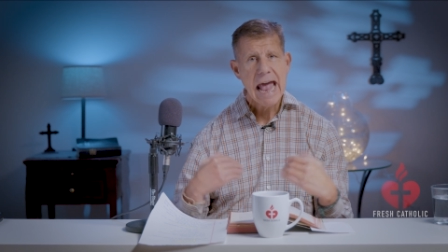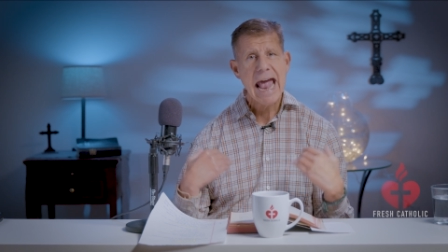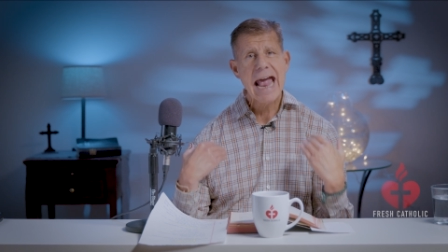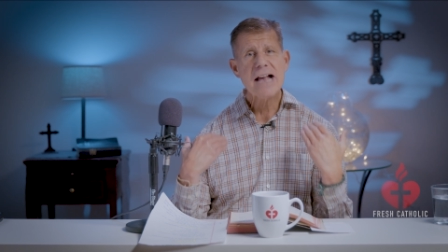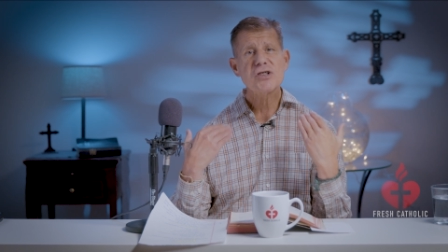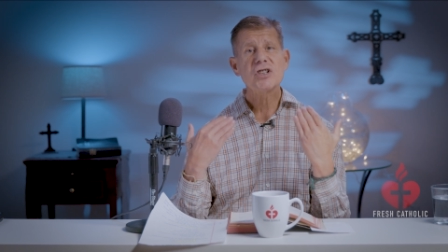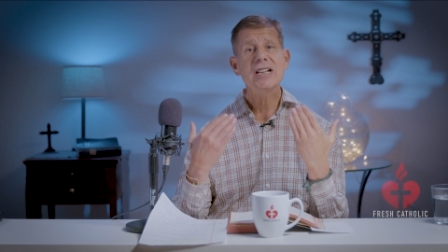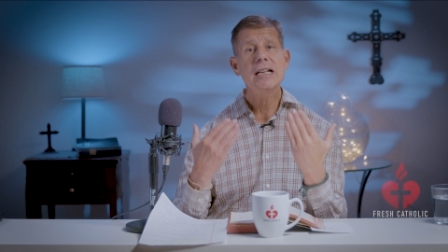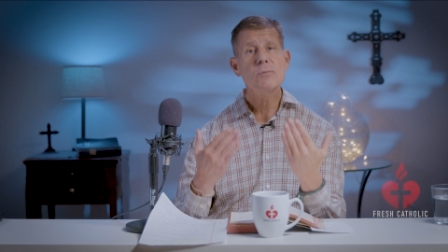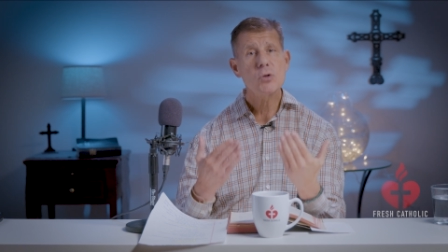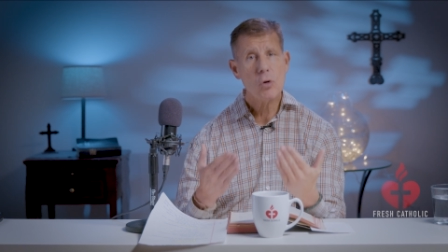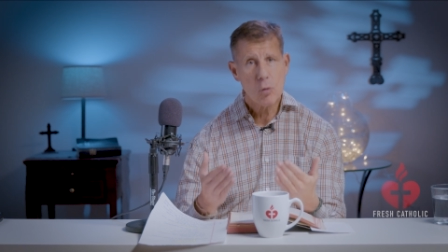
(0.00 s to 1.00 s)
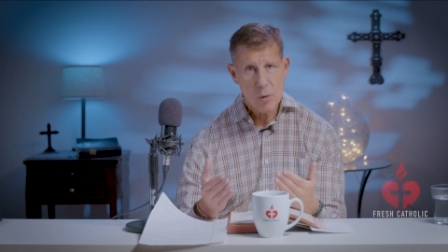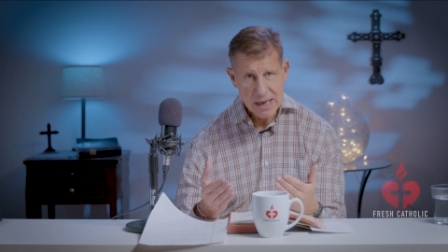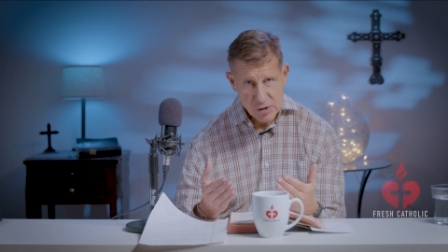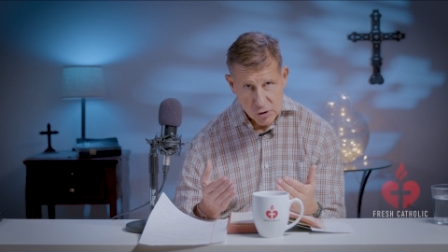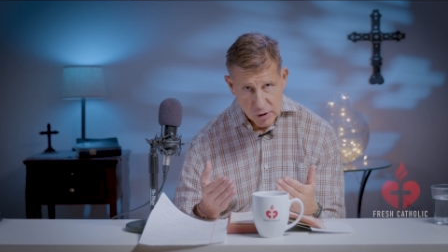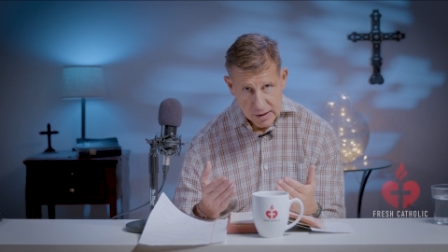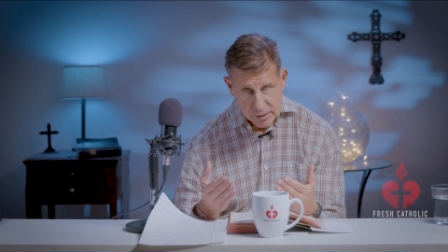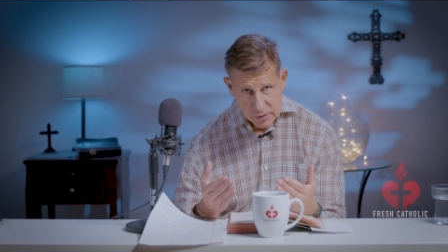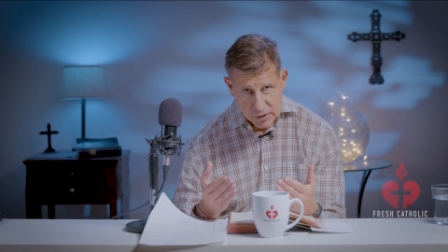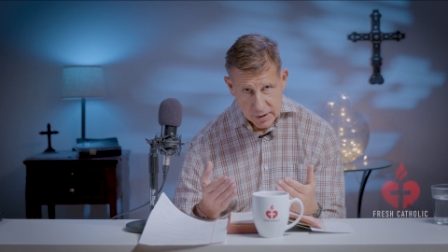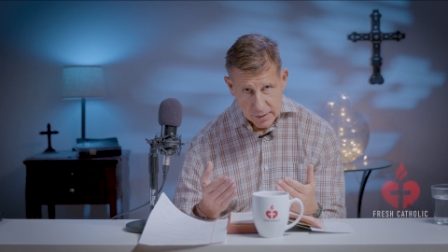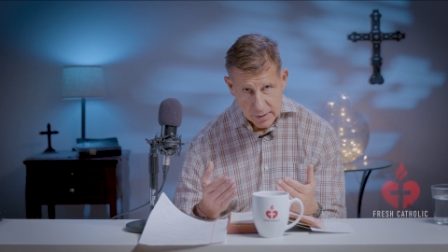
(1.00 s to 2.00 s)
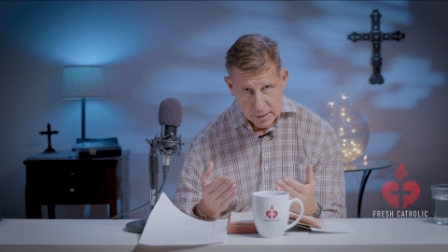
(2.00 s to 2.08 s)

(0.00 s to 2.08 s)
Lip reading: ask him questions.